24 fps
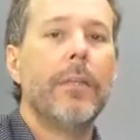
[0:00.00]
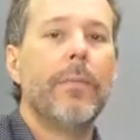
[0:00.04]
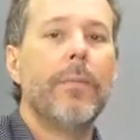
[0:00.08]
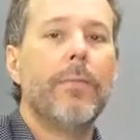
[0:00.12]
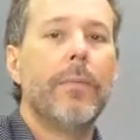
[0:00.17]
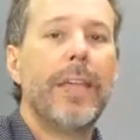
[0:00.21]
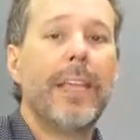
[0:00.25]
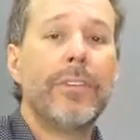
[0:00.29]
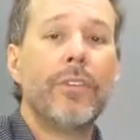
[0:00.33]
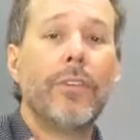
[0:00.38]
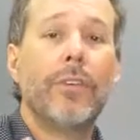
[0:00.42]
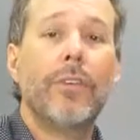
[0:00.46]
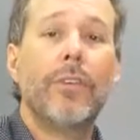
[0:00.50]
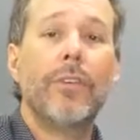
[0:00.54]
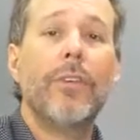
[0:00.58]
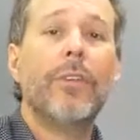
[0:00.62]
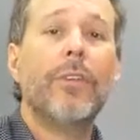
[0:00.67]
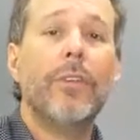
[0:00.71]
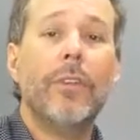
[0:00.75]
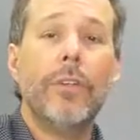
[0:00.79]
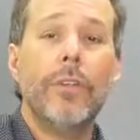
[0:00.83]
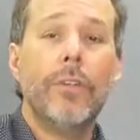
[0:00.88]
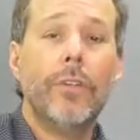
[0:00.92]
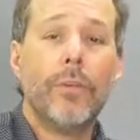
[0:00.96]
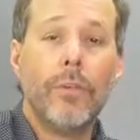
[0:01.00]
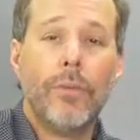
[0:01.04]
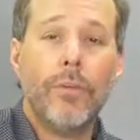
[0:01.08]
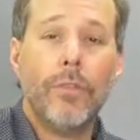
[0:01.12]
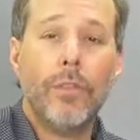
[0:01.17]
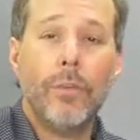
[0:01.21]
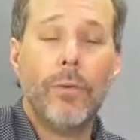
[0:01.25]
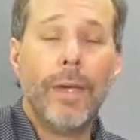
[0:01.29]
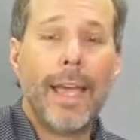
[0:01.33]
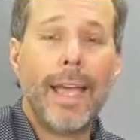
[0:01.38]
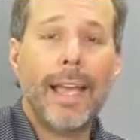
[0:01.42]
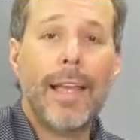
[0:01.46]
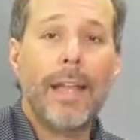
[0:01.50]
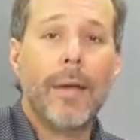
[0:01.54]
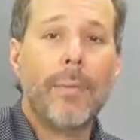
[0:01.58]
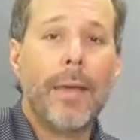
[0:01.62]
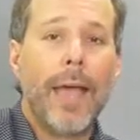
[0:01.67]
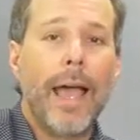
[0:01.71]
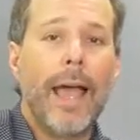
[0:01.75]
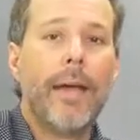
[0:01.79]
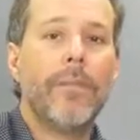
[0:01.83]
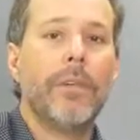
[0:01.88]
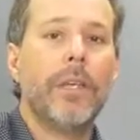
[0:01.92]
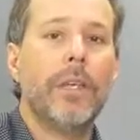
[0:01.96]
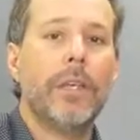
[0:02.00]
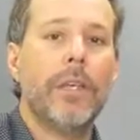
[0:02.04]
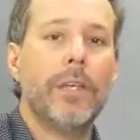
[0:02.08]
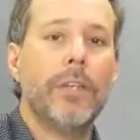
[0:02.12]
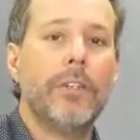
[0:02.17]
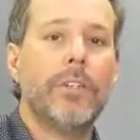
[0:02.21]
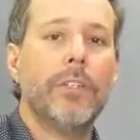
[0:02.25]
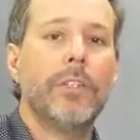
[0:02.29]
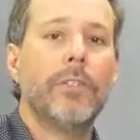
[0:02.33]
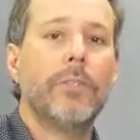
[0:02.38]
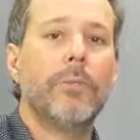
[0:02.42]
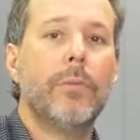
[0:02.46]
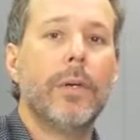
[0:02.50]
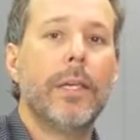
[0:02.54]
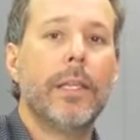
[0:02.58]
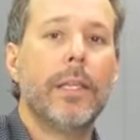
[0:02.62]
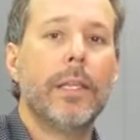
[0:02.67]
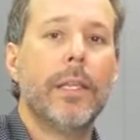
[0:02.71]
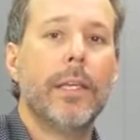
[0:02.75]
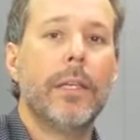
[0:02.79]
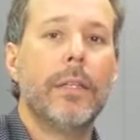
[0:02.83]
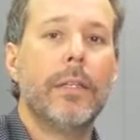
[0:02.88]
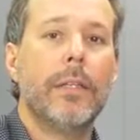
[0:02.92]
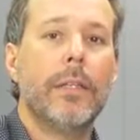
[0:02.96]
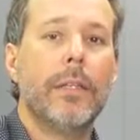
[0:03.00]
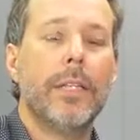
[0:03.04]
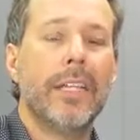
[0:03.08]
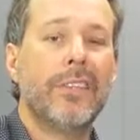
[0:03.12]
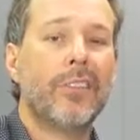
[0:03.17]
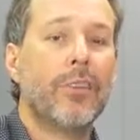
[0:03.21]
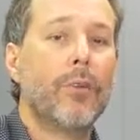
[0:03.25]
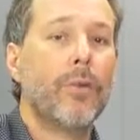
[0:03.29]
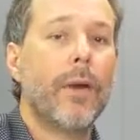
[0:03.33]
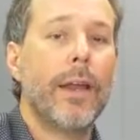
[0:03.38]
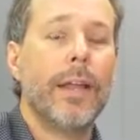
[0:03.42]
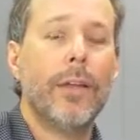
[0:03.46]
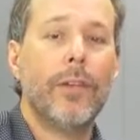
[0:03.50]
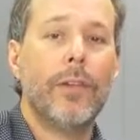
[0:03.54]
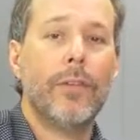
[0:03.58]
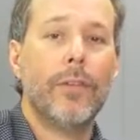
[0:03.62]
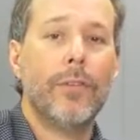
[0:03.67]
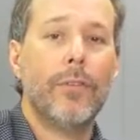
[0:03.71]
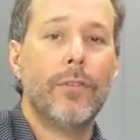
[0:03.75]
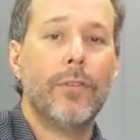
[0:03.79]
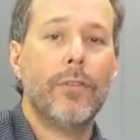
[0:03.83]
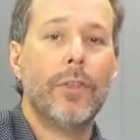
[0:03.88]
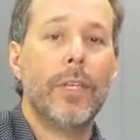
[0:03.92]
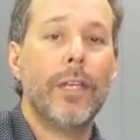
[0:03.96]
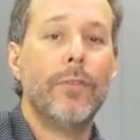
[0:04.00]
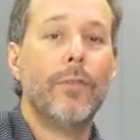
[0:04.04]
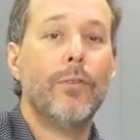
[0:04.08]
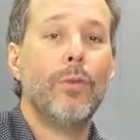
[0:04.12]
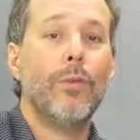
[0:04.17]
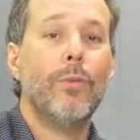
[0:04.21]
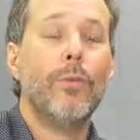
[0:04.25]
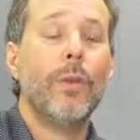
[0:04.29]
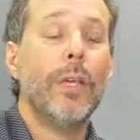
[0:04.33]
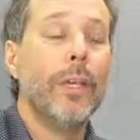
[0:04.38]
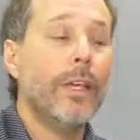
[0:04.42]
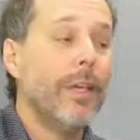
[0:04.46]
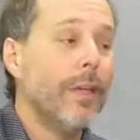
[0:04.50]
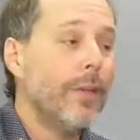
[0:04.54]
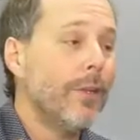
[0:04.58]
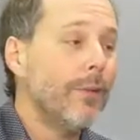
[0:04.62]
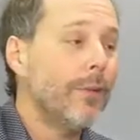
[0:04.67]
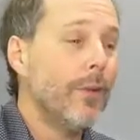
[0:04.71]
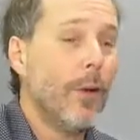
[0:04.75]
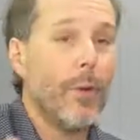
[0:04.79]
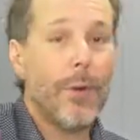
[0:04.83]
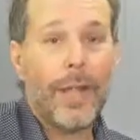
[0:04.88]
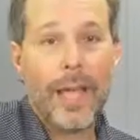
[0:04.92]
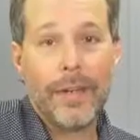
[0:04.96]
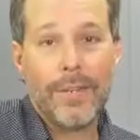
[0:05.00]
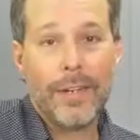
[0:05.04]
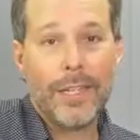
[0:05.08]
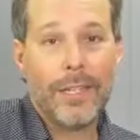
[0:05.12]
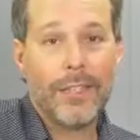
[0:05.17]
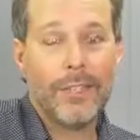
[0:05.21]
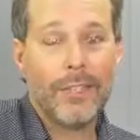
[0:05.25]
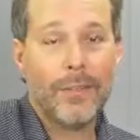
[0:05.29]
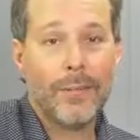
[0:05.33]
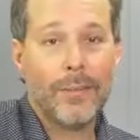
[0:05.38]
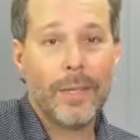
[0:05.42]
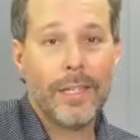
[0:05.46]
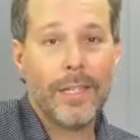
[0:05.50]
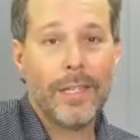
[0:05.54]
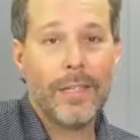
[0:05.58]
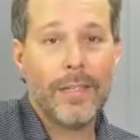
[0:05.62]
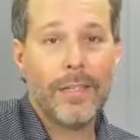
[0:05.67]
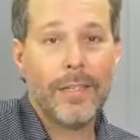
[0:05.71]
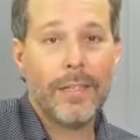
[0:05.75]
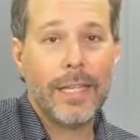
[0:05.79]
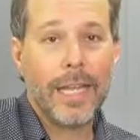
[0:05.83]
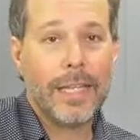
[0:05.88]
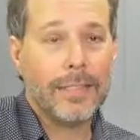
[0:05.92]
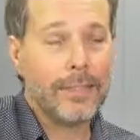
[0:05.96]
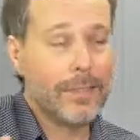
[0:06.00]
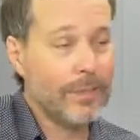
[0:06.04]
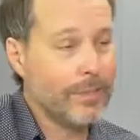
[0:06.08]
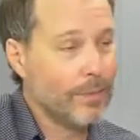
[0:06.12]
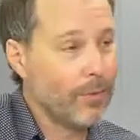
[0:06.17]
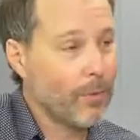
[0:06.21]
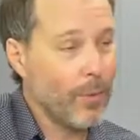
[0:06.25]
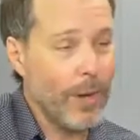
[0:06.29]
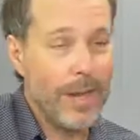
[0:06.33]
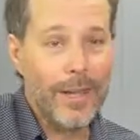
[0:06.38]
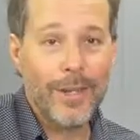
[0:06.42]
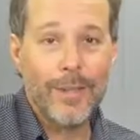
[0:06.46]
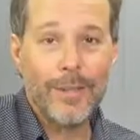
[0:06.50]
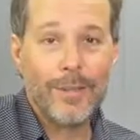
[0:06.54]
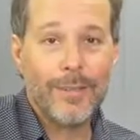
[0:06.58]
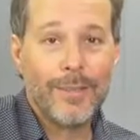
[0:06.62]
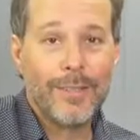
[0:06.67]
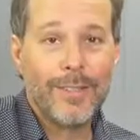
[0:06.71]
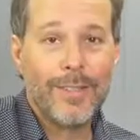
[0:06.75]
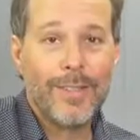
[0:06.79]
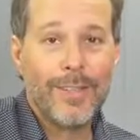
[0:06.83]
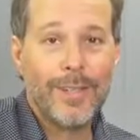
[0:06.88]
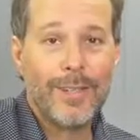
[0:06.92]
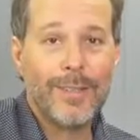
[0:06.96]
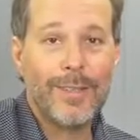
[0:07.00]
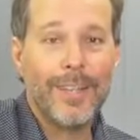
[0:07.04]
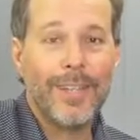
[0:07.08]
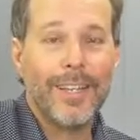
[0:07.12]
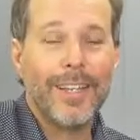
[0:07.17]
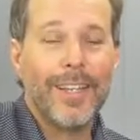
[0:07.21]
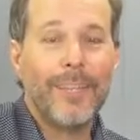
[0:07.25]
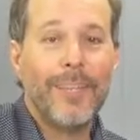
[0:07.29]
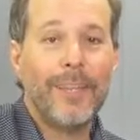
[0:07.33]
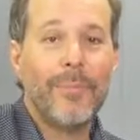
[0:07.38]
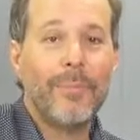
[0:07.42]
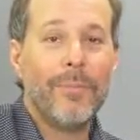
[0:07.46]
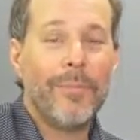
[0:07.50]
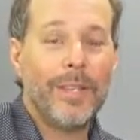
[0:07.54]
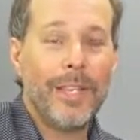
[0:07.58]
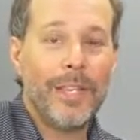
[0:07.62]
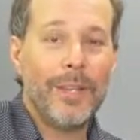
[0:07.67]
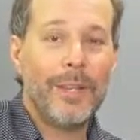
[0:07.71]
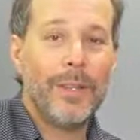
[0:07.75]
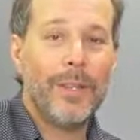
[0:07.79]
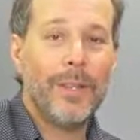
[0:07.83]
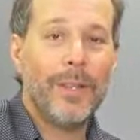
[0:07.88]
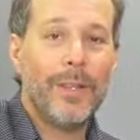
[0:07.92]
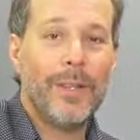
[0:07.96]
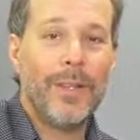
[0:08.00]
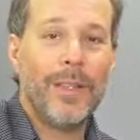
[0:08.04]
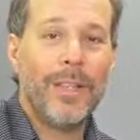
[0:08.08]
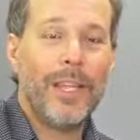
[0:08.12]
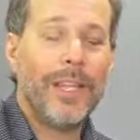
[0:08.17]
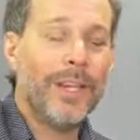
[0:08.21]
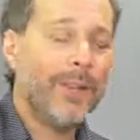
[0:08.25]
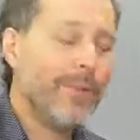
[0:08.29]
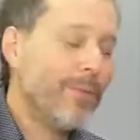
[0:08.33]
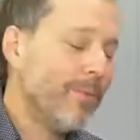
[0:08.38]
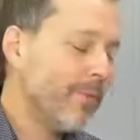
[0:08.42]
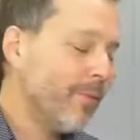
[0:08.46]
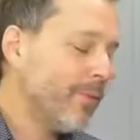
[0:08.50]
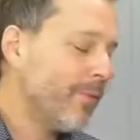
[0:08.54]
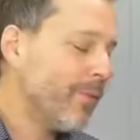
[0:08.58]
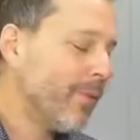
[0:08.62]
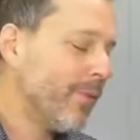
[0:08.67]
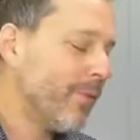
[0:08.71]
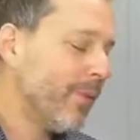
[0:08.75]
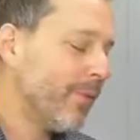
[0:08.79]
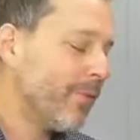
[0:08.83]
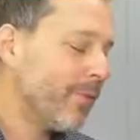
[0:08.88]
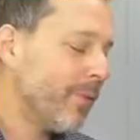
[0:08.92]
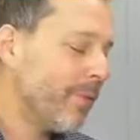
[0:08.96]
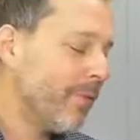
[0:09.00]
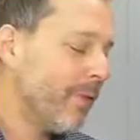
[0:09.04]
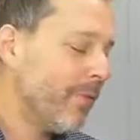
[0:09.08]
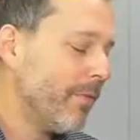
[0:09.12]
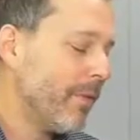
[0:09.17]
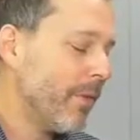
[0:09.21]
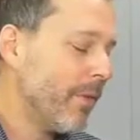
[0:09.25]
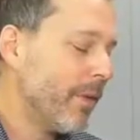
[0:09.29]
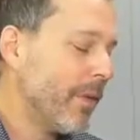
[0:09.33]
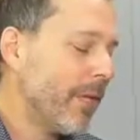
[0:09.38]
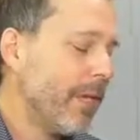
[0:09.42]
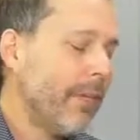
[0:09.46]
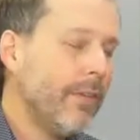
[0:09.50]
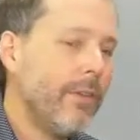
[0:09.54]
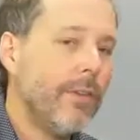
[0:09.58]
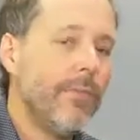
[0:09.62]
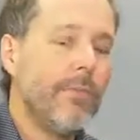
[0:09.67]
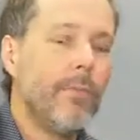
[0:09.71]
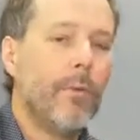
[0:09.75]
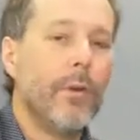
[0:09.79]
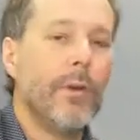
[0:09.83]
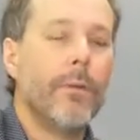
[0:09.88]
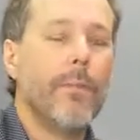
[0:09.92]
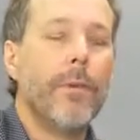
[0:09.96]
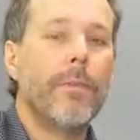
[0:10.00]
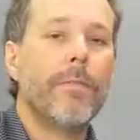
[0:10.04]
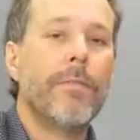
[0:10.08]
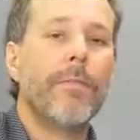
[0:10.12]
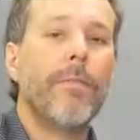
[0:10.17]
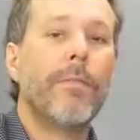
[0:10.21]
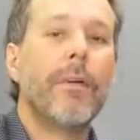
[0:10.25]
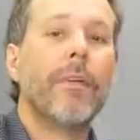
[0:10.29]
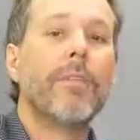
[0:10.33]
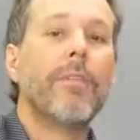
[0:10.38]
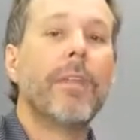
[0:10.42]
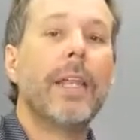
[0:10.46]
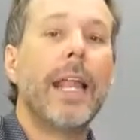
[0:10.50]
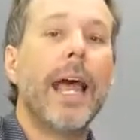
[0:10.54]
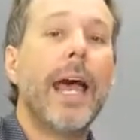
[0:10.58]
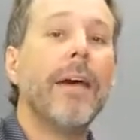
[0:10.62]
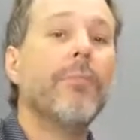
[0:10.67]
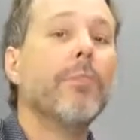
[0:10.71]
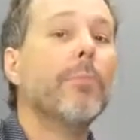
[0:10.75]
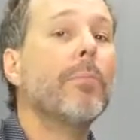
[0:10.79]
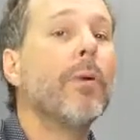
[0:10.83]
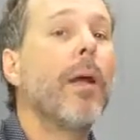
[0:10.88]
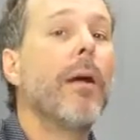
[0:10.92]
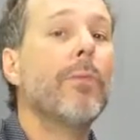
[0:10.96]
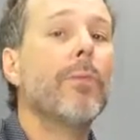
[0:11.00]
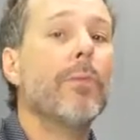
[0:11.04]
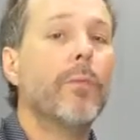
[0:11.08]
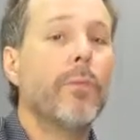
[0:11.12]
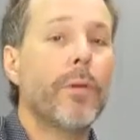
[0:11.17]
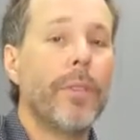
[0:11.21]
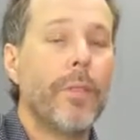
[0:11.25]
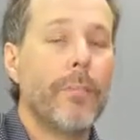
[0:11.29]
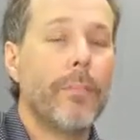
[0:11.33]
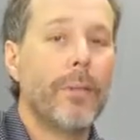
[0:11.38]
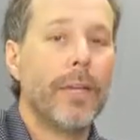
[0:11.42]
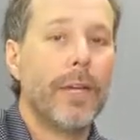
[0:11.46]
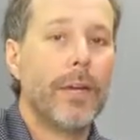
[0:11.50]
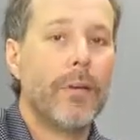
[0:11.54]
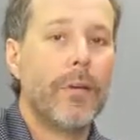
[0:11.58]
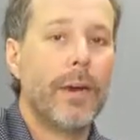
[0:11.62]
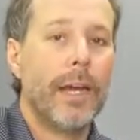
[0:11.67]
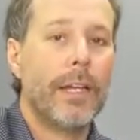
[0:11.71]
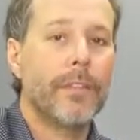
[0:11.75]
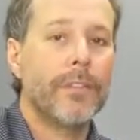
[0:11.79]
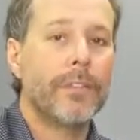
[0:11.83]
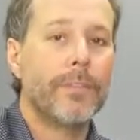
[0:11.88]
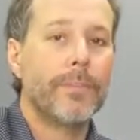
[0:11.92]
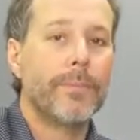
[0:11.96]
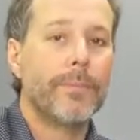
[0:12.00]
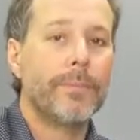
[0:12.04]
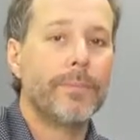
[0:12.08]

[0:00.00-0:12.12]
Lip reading: that's good news. If you end up having an issue with it, that's great news. If you don't have an issue with it, that's great news too. Then this will be very easy for you. But for folks that have a problem with the pick rest,